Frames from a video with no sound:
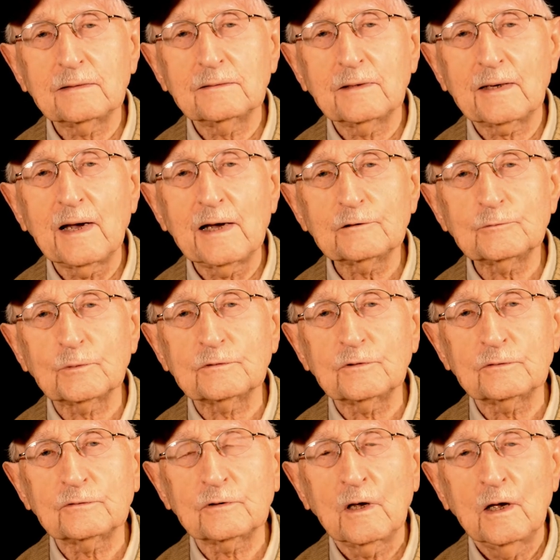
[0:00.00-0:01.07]
The guys were
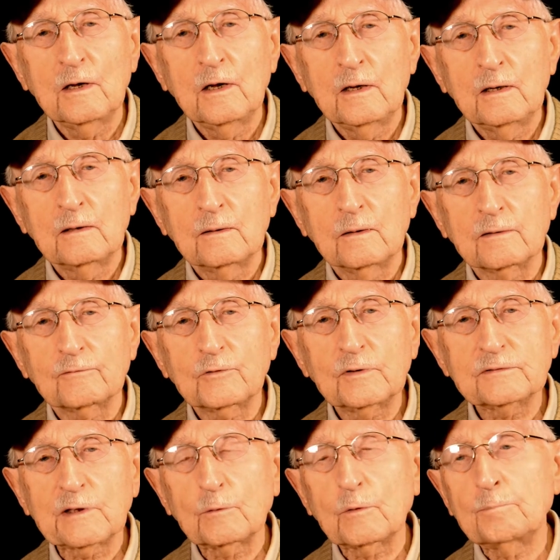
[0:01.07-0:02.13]
such. Of
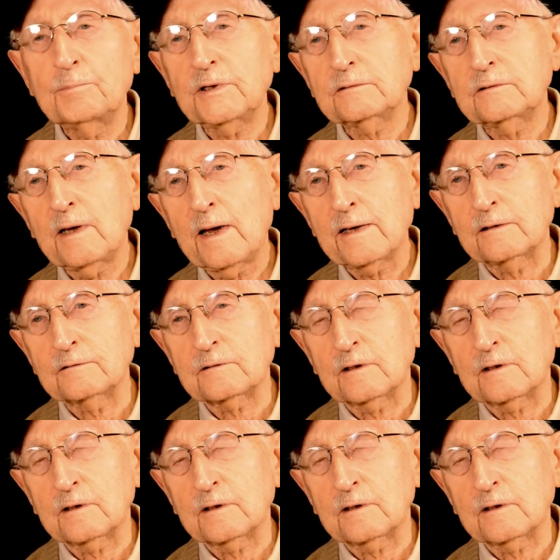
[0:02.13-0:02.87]
course, they were big tanks,